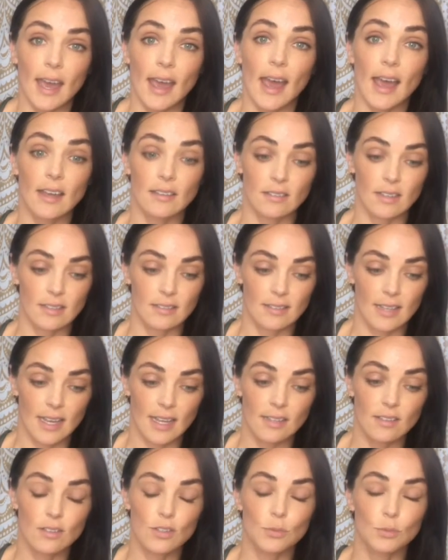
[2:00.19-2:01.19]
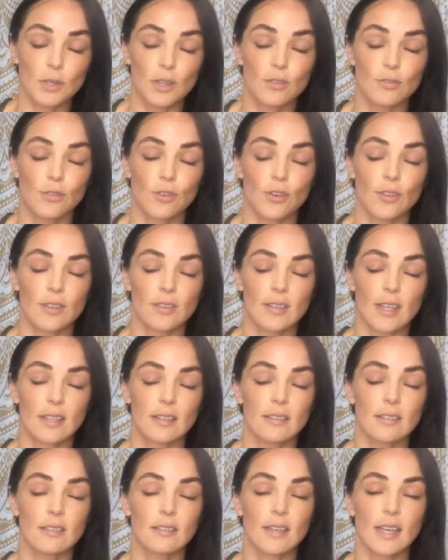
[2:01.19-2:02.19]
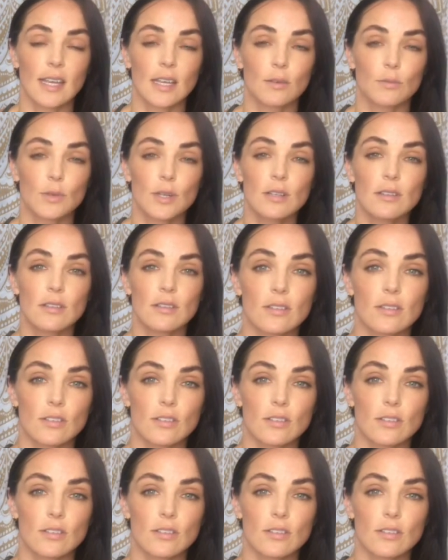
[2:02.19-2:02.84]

as I say, it's to withdraw the senses inwards,